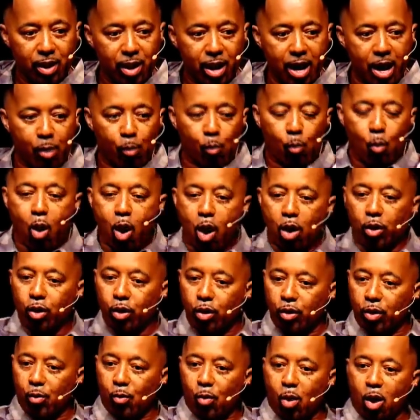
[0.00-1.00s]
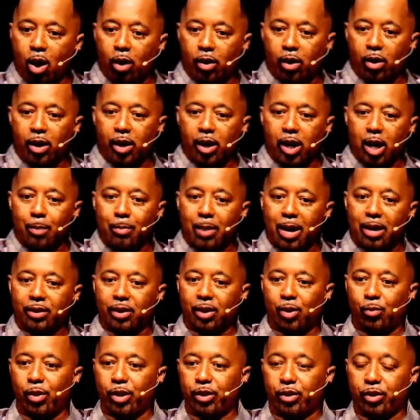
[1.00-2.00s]
and walk on the water and come out
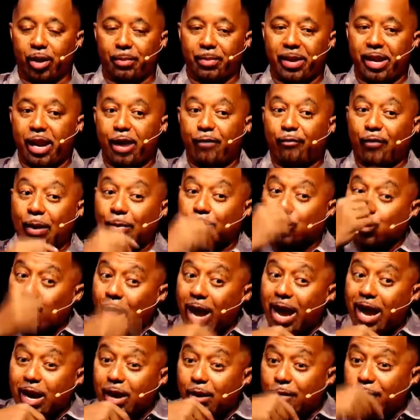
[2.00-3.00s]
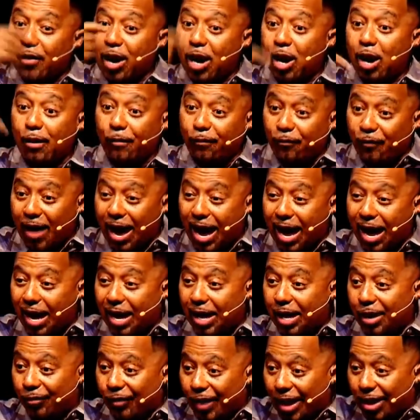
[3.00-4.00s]
there with you. I mean, if I'm trying to
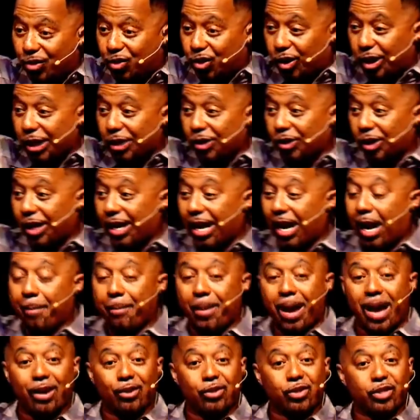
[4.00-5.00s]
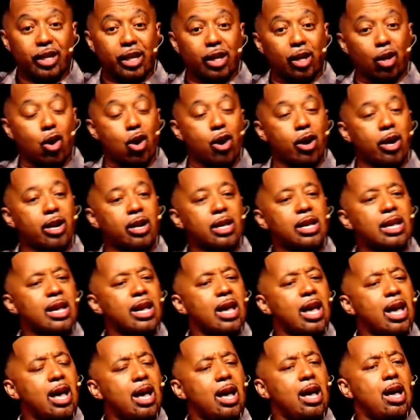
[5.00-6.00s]
verify if that's Jesus or not, I might have said, Lord,
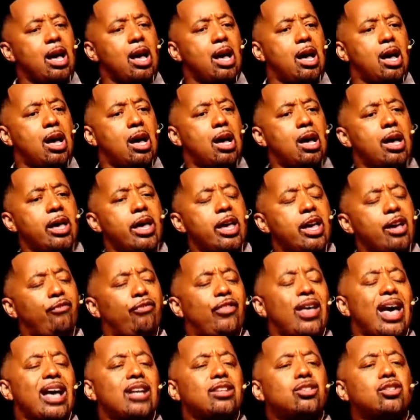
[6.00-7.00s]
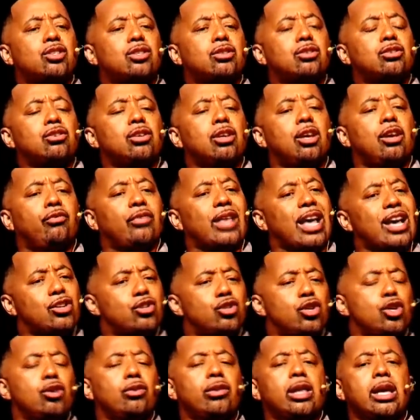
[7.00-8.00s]
uh, if, that's, if that's
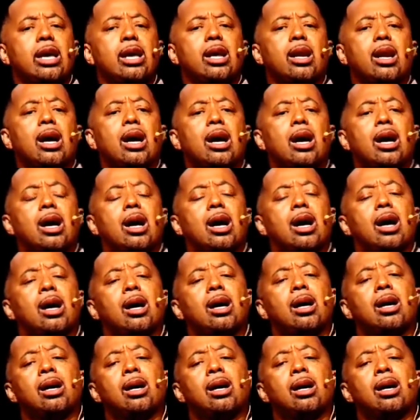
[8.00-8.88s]
you, then uh,